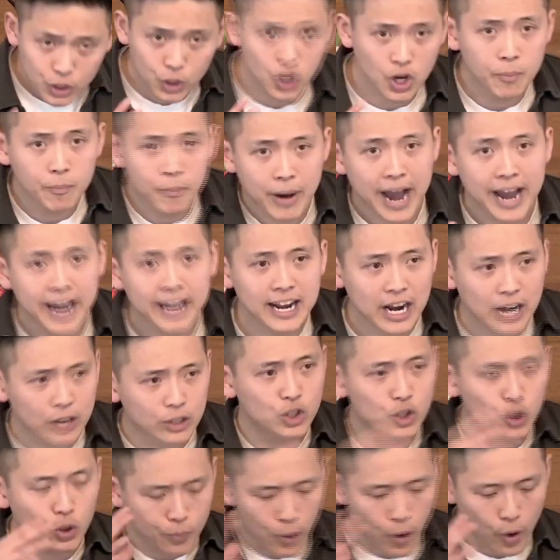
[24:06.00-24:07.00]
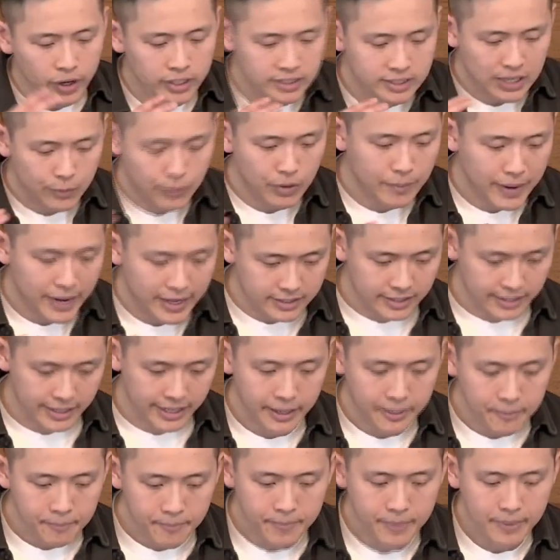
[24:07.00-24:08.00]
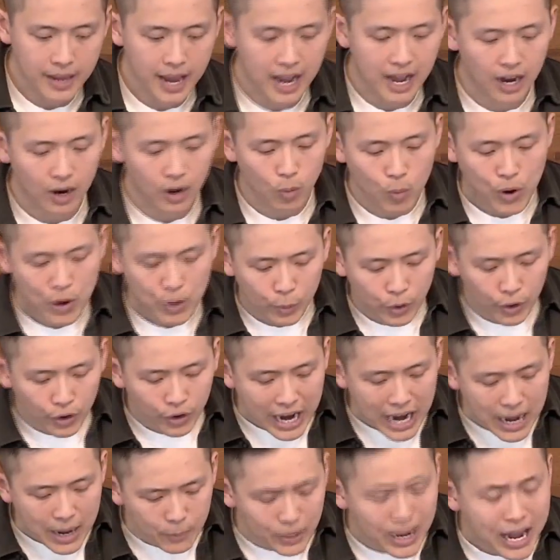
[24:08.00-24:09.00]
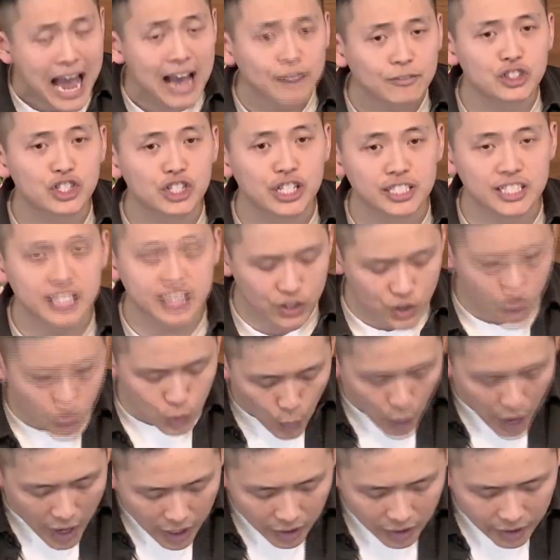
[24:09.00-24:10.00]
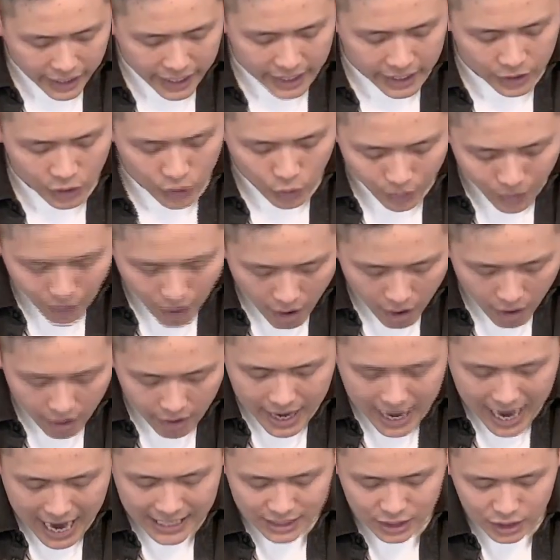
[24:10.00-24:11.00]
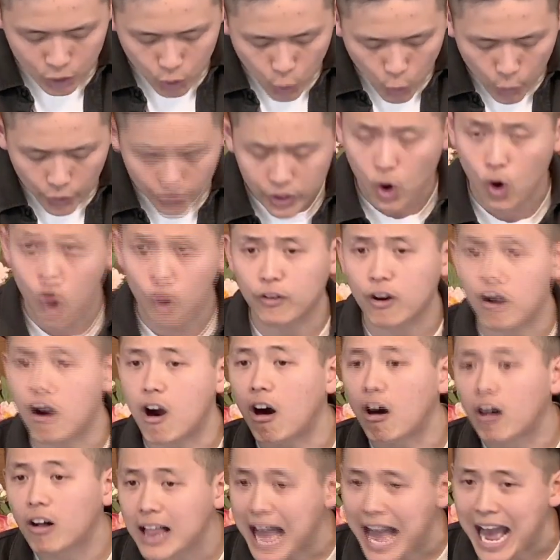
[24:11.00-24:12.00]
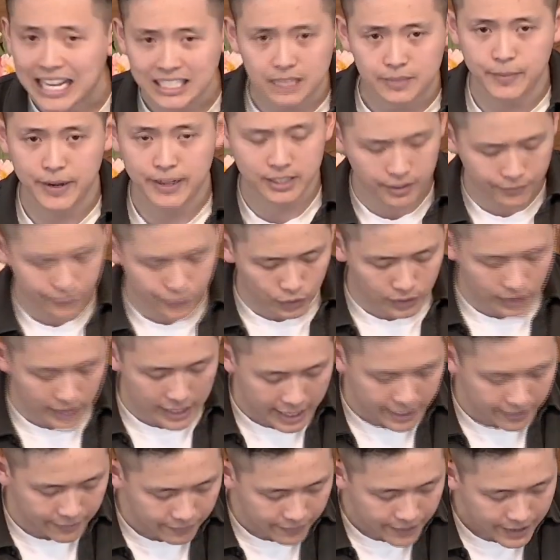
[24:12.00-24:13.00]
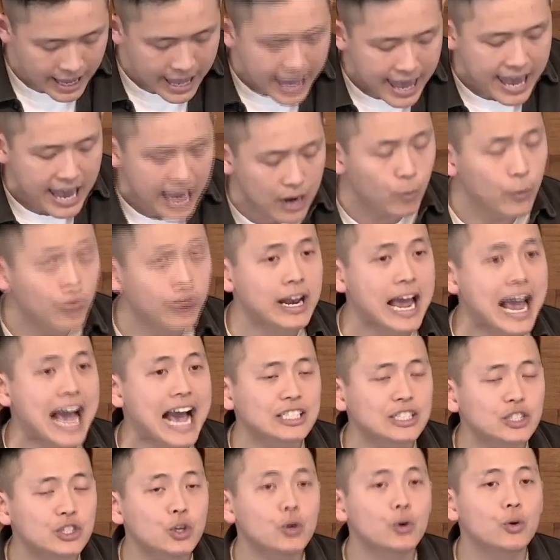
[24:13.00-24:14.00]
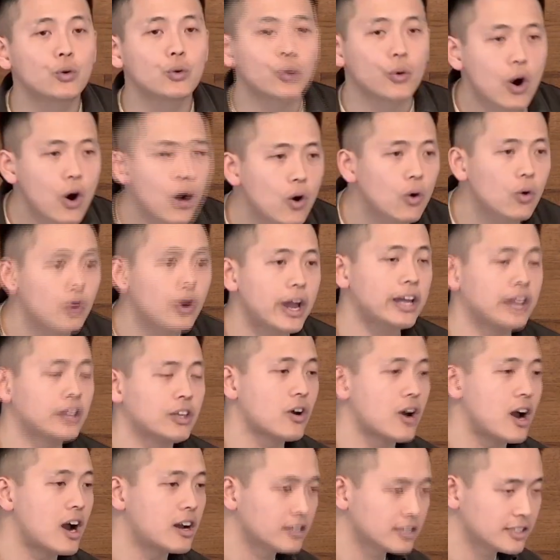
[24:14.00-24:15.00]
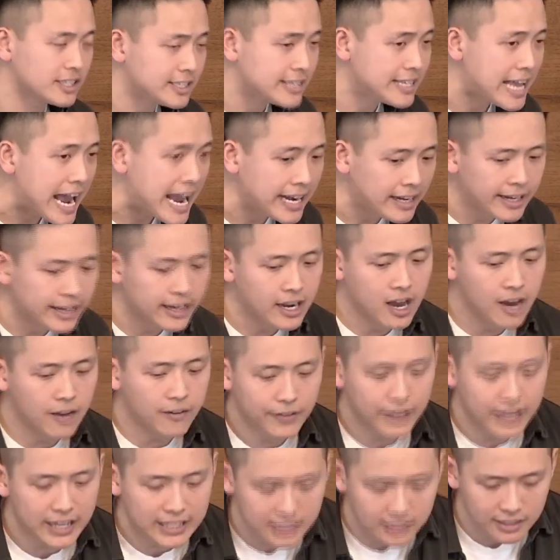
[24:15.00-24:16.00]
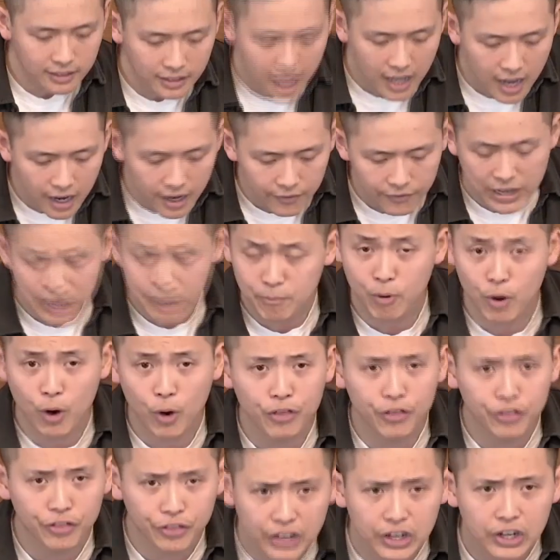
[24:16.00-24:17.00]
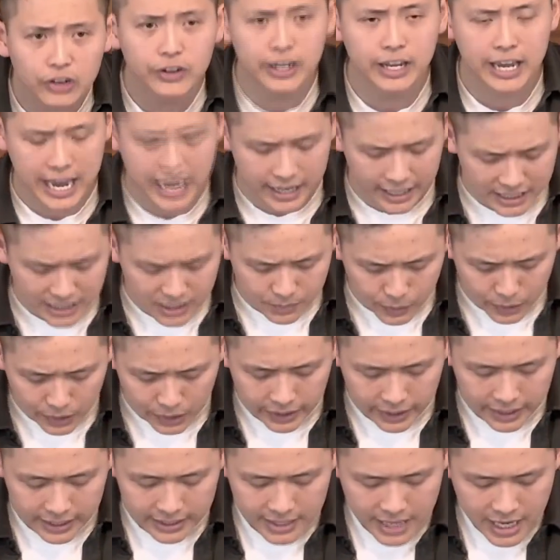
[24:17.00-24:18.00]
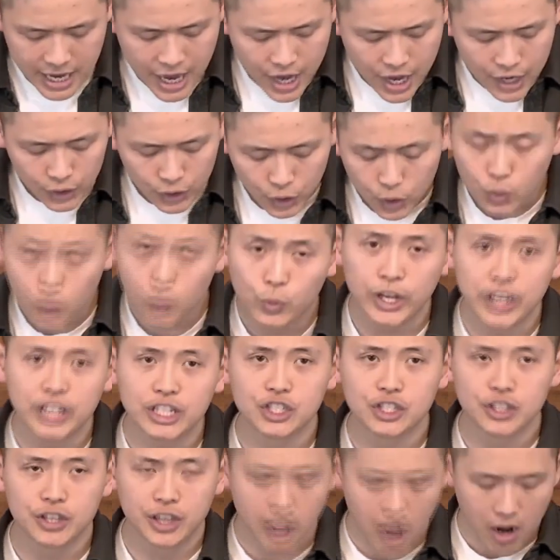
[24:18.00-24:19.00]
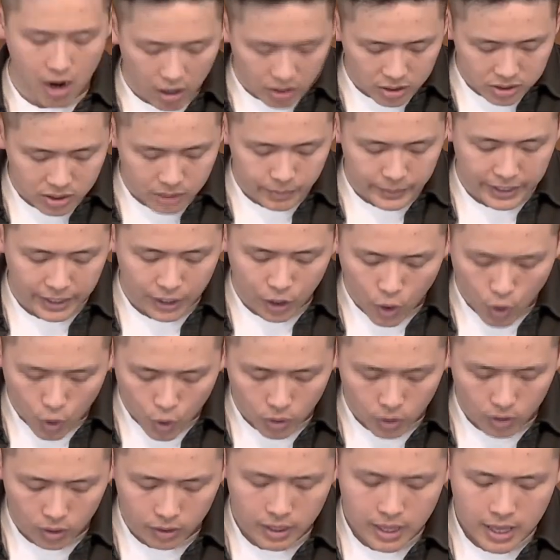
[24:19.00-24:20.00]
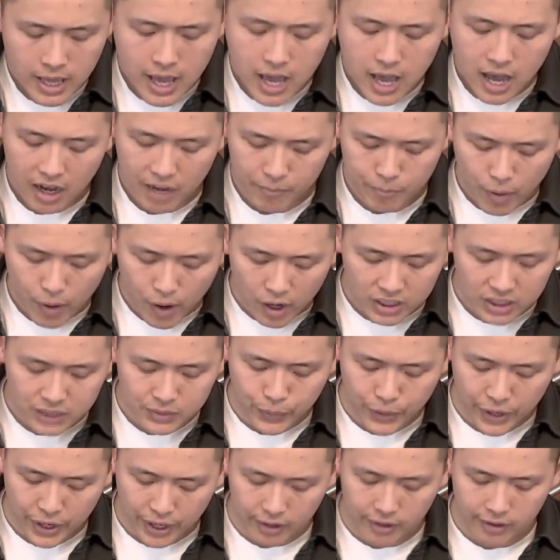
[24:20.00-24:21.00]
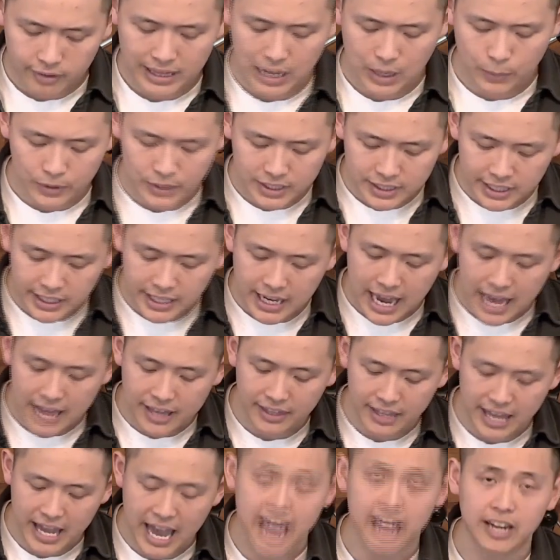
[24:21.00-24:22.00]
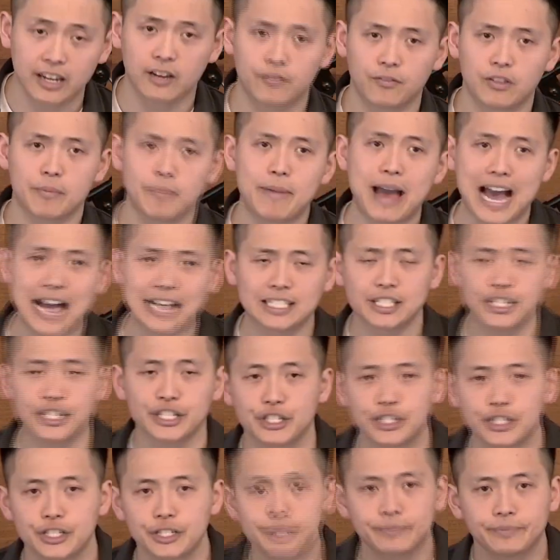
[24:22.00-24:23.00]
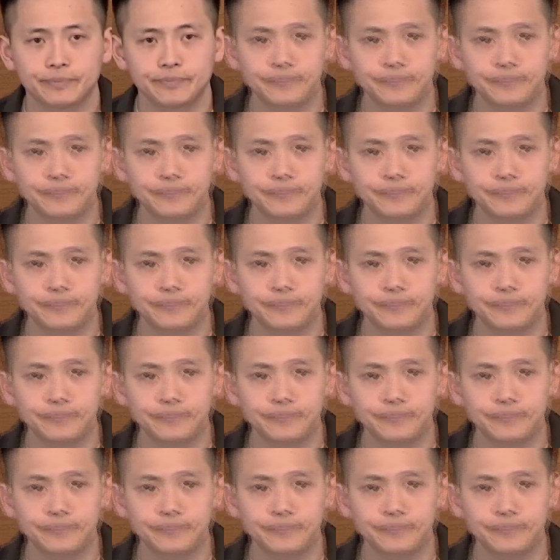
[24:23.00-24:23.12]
combine our 2 points that we made today, when we were able to have Jesus dwell in your heart as Lord over all aspects of your life, and as you grow in your understanding of His love in both theory and experience, you reach the ultimate goal of Paul's prayer that we see at the end of the passage.